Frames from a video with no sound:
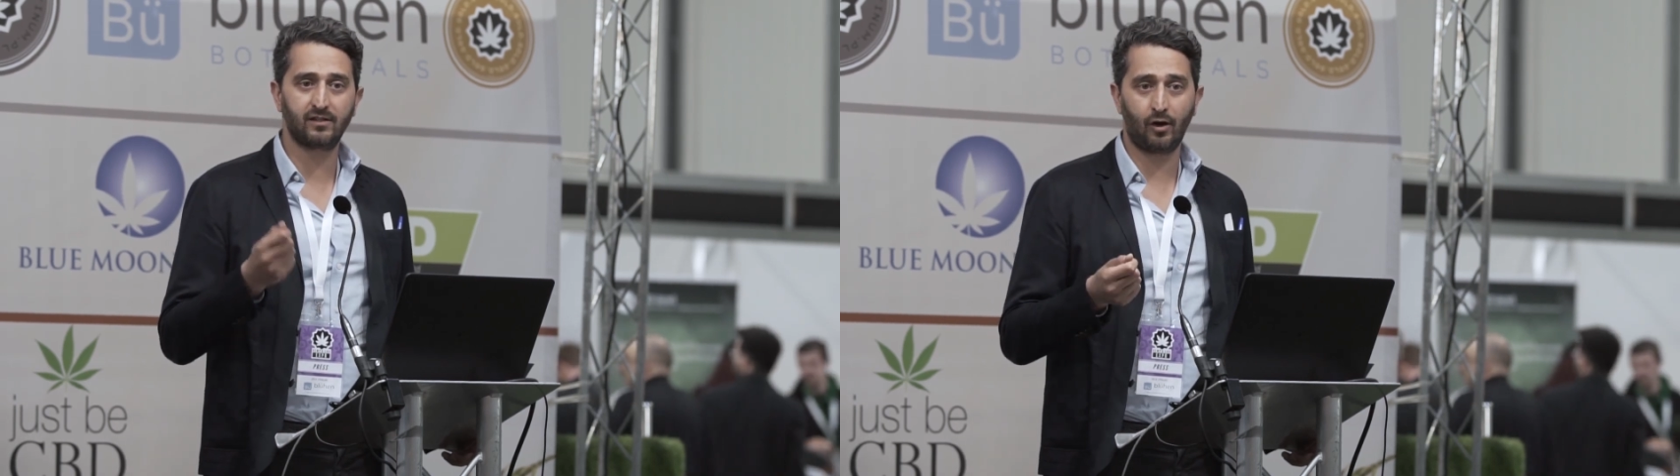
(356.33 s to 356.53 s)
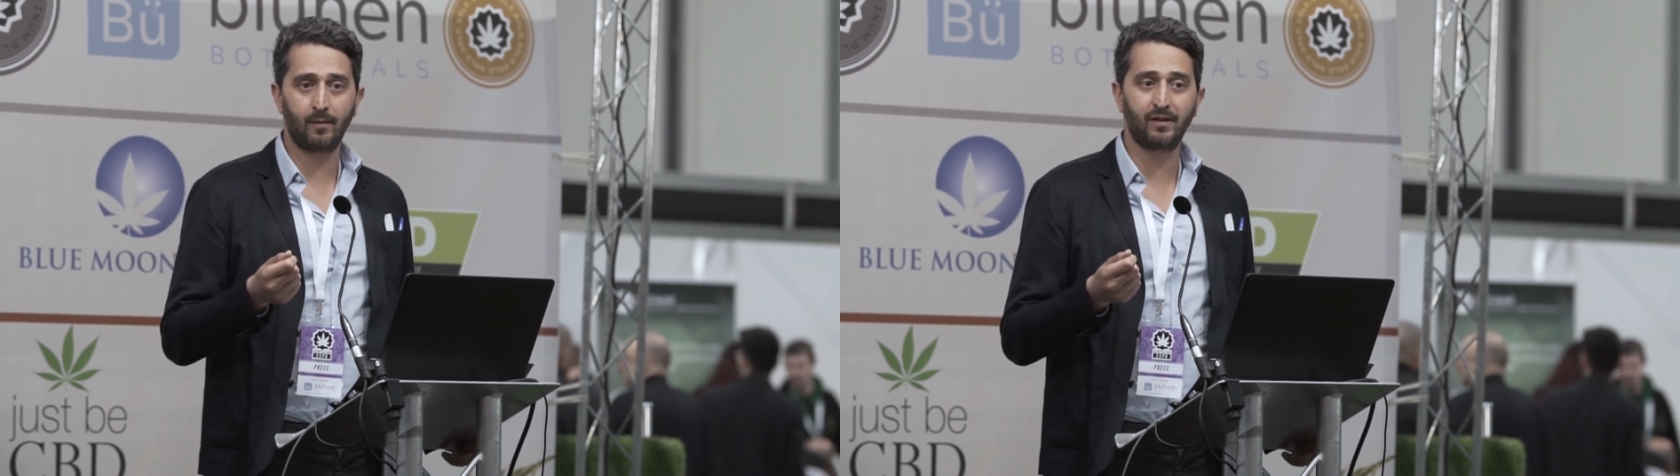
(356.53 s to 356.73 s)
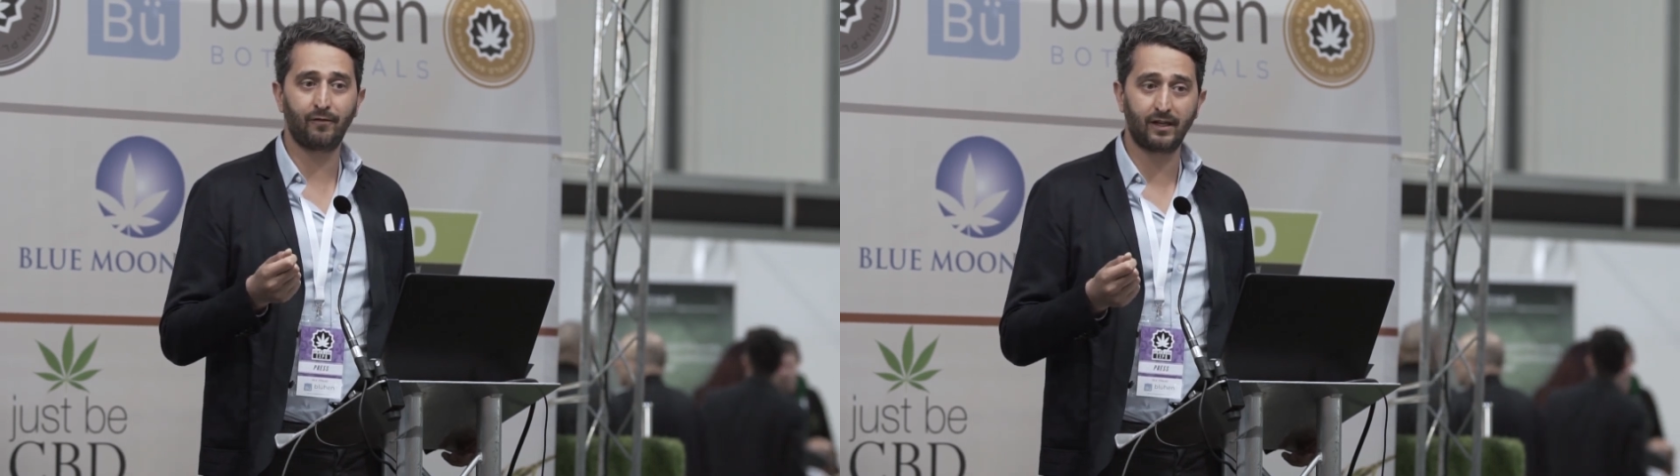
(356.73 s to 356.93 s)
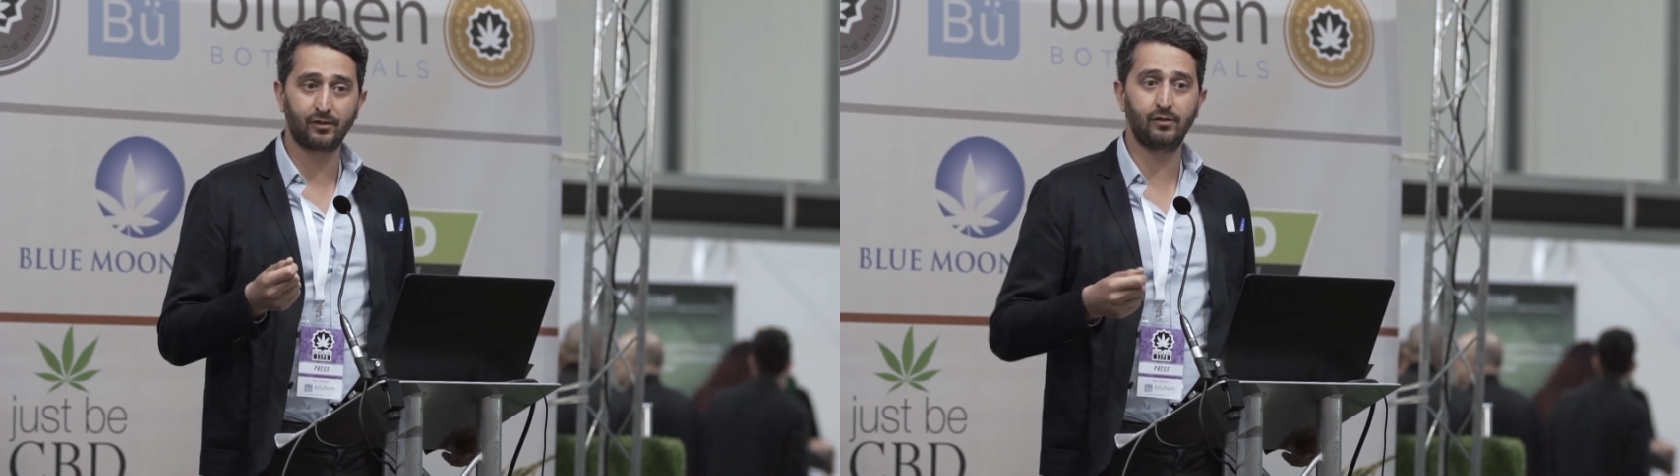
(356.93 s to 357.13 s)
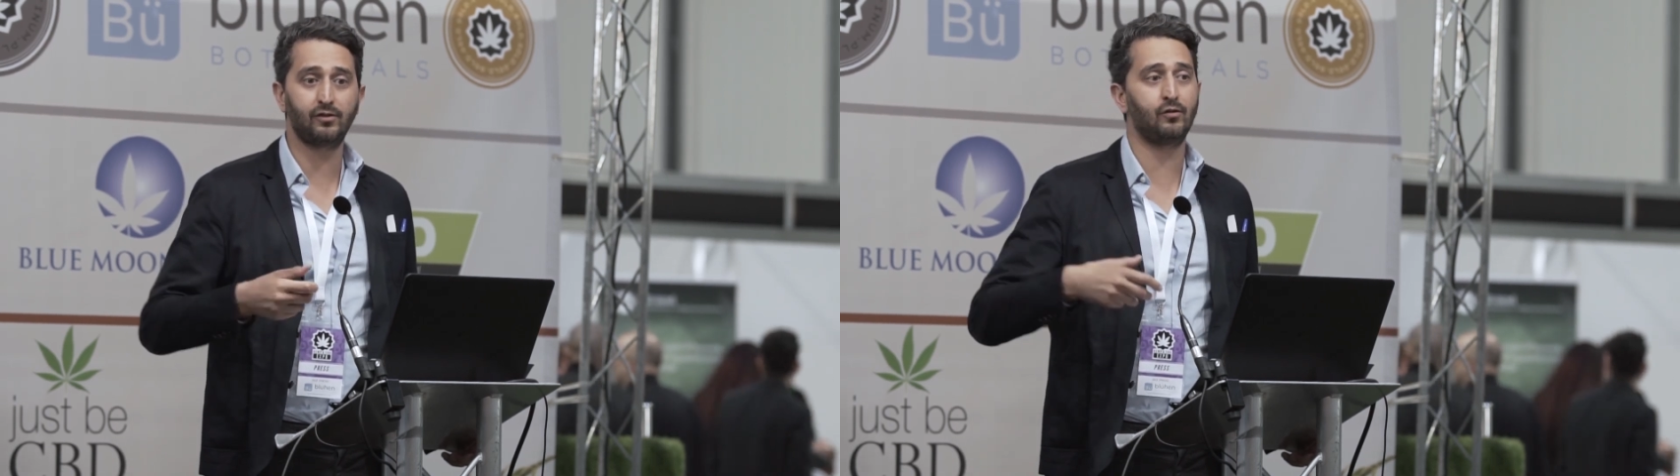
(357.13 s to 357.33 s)
timely
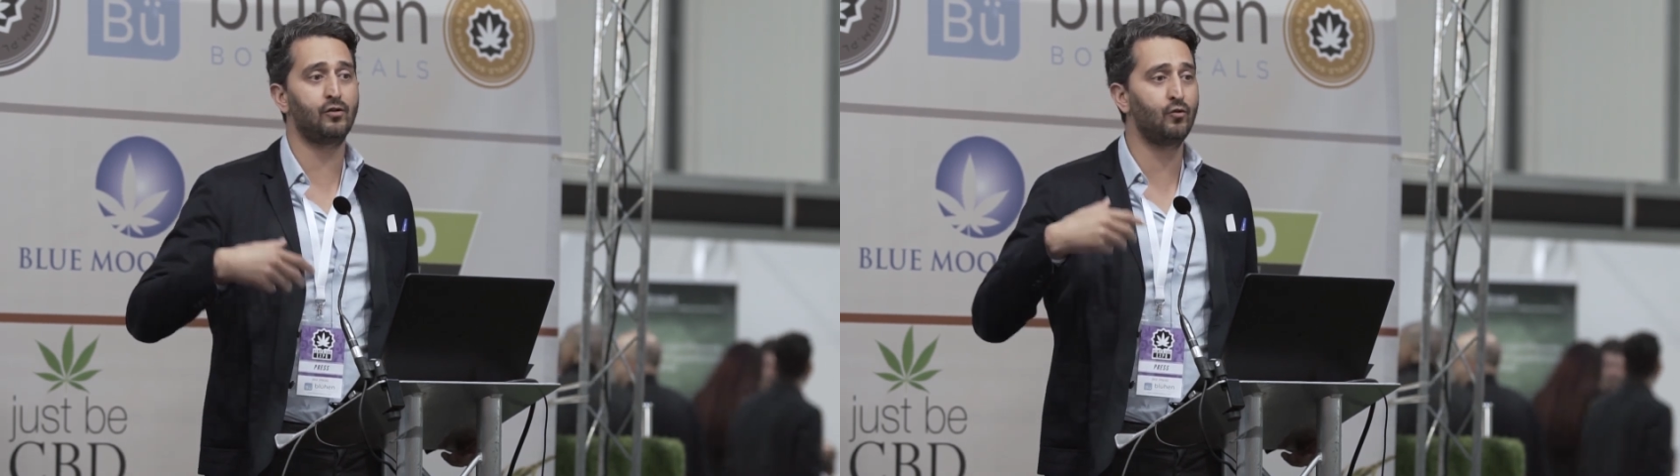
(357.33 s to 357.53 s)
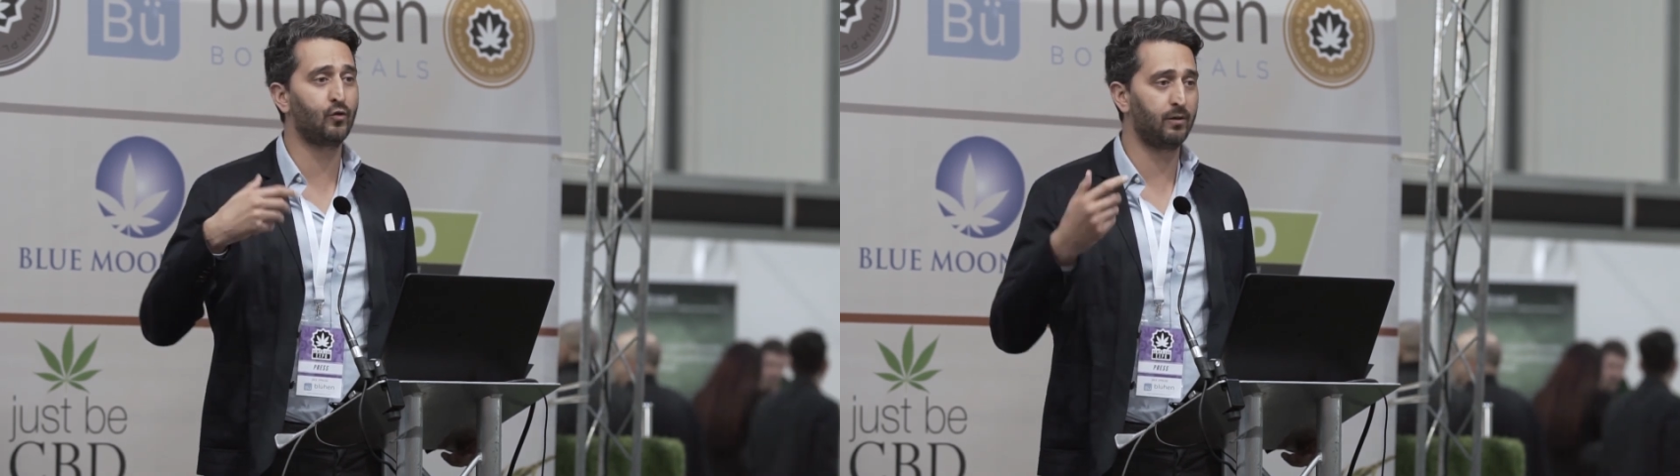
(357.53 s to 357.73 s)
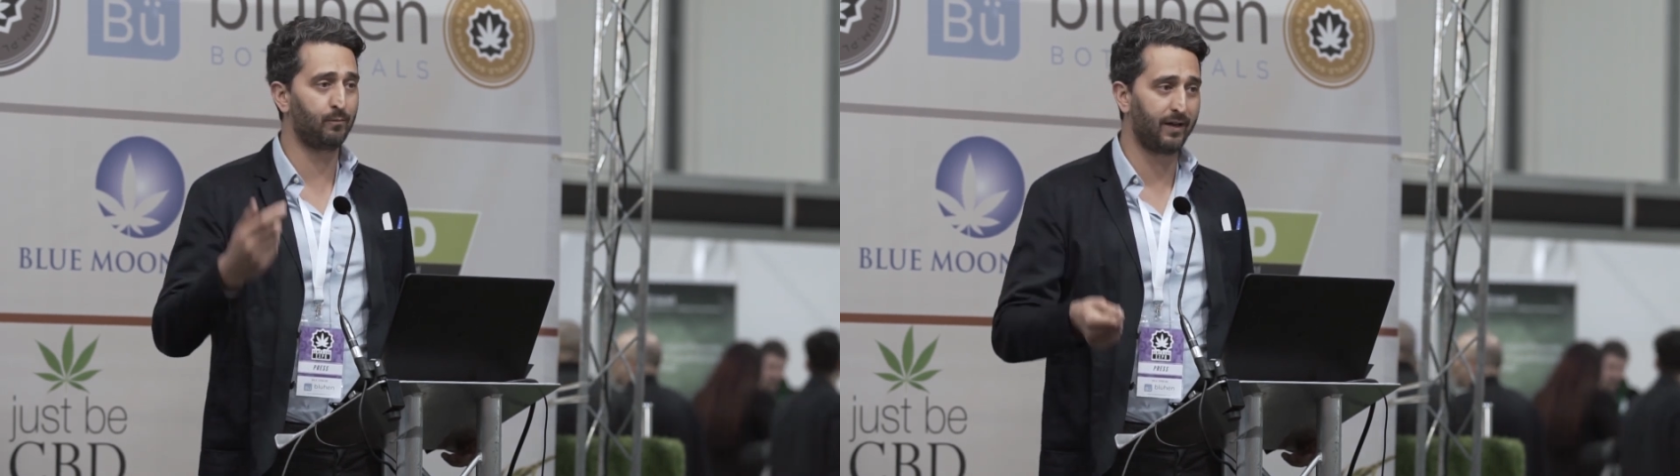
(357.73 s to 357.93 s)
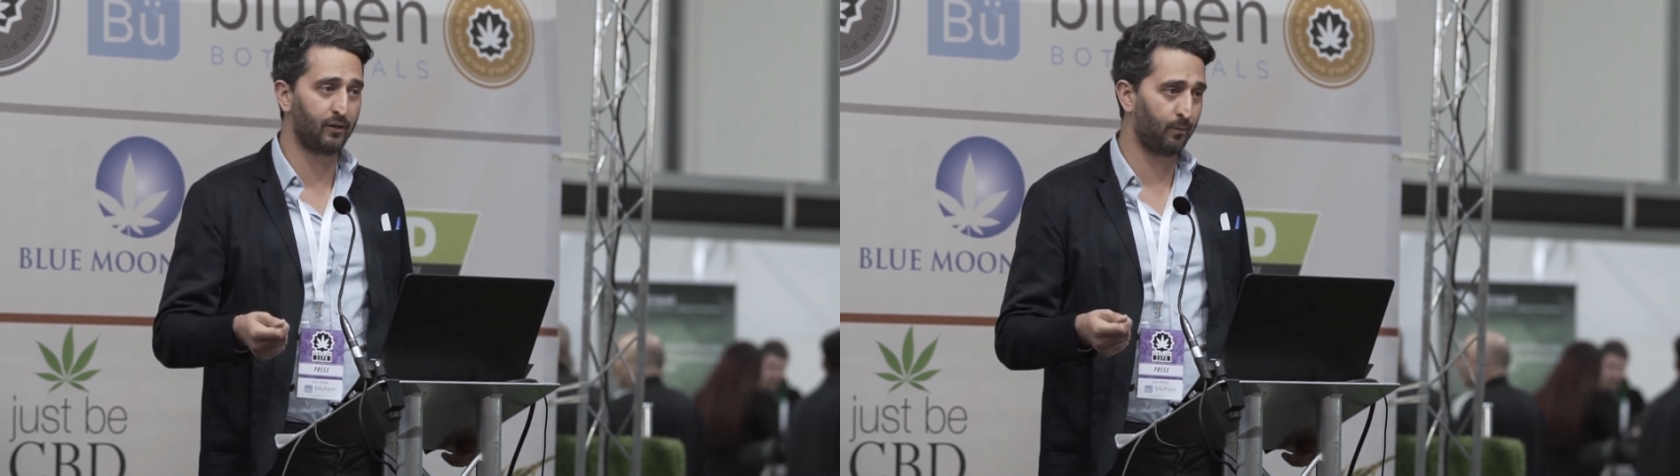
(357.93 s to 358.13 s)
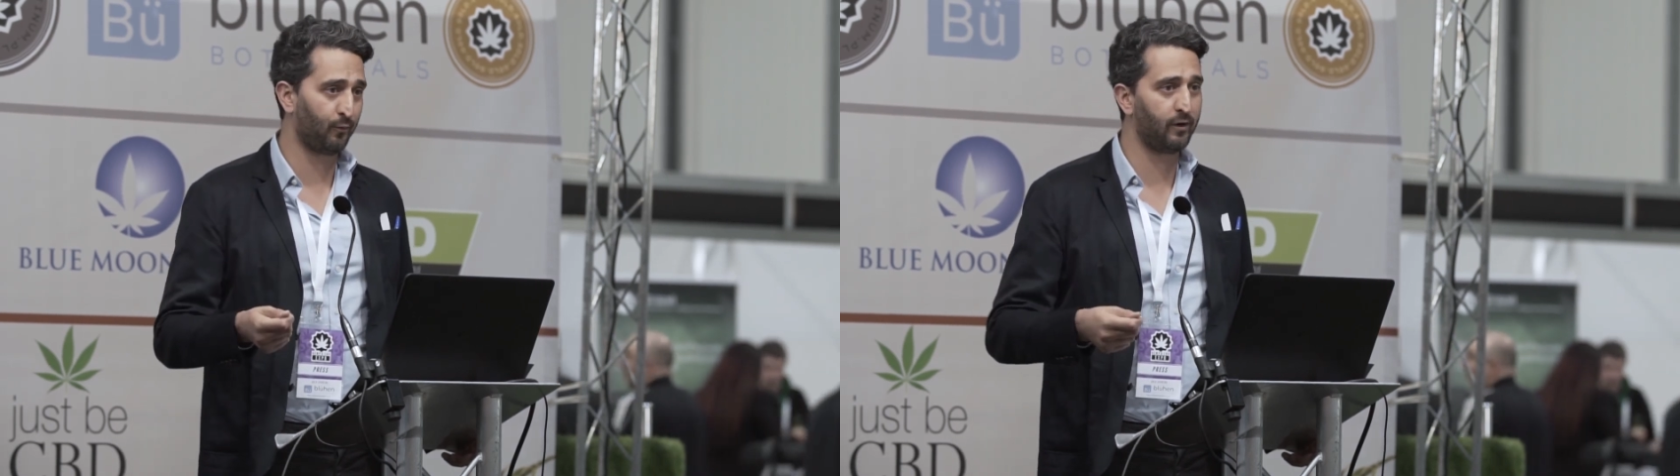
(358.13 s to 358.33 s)
fashion so that you can
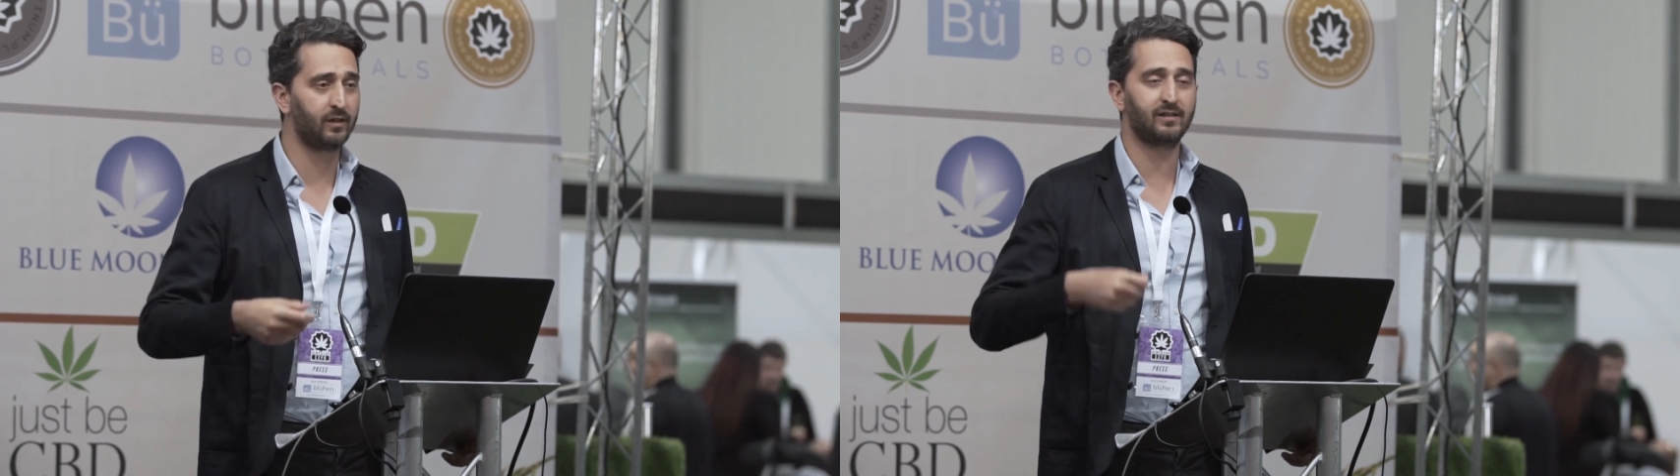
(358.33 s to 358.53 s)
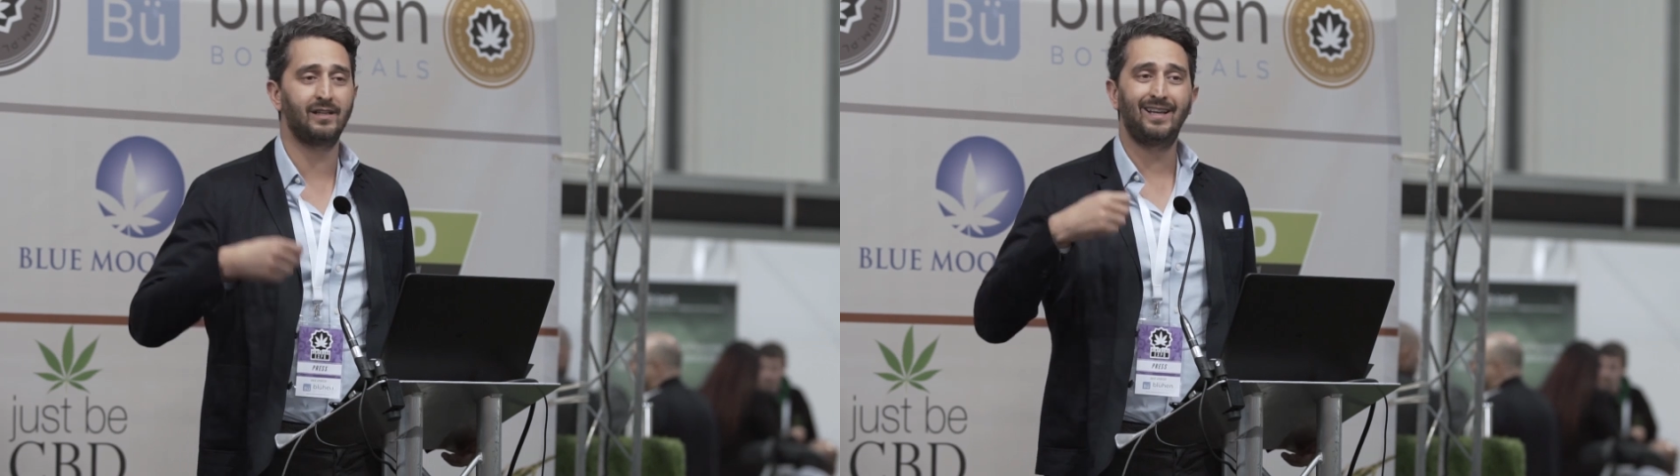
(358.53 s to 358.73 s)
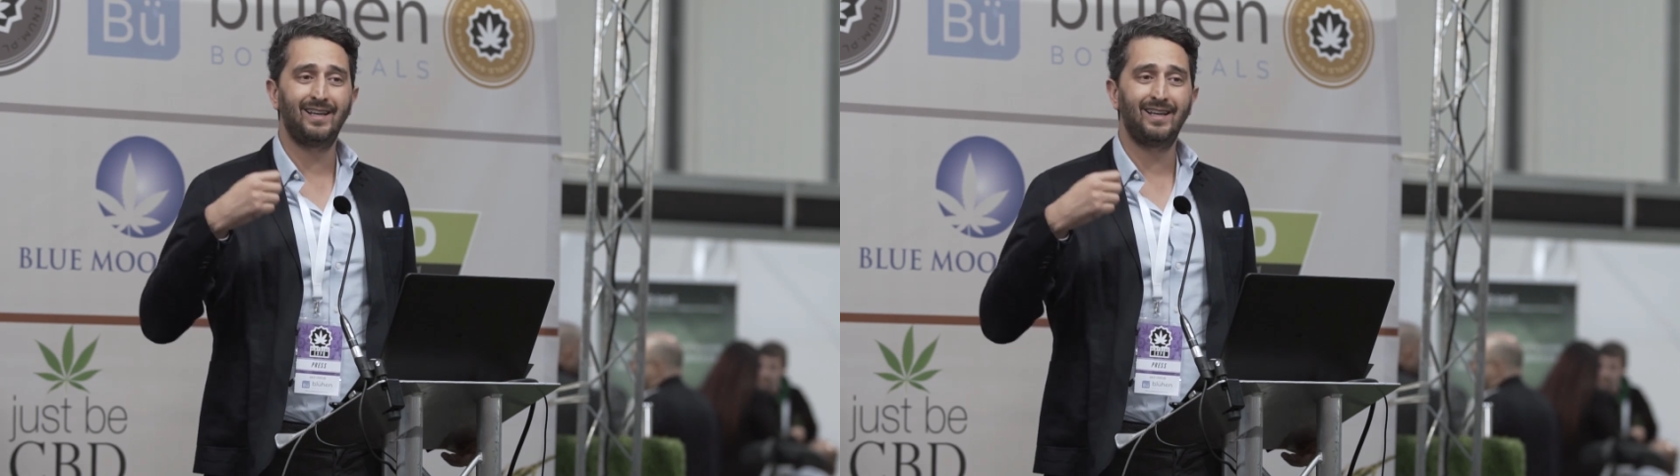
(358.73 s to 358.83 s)
make your products